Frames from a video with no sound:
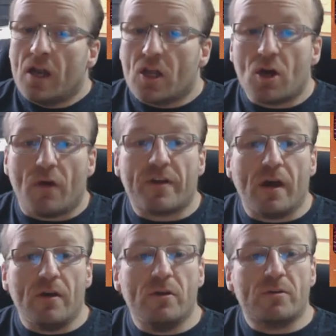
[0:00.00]

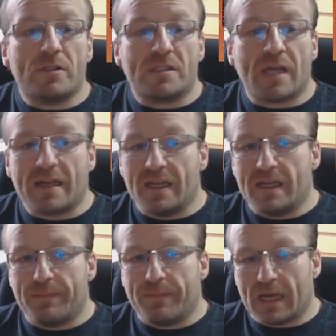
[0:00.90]
Lakofka, who
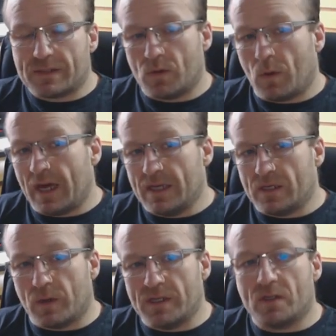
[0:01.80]
sadly passed away
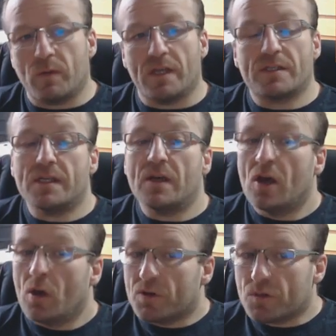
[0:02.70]
in 2020,
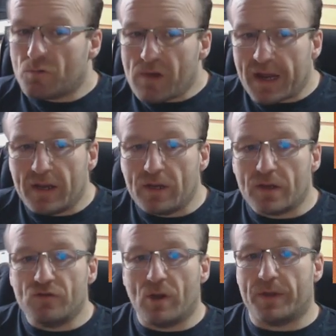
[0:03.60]
was a regular
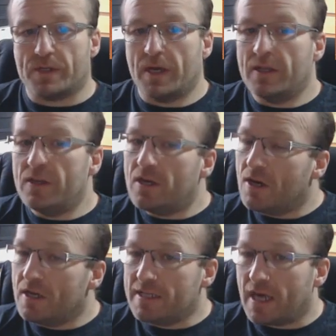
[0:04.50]
contributor in the
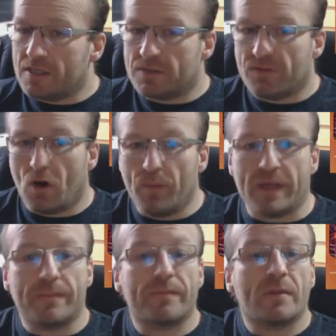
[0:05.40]
early days of the
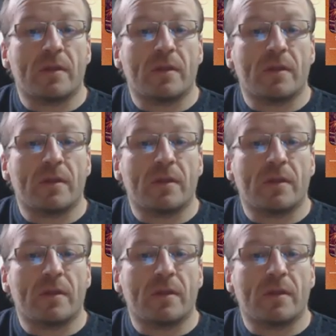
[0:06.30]
hobby,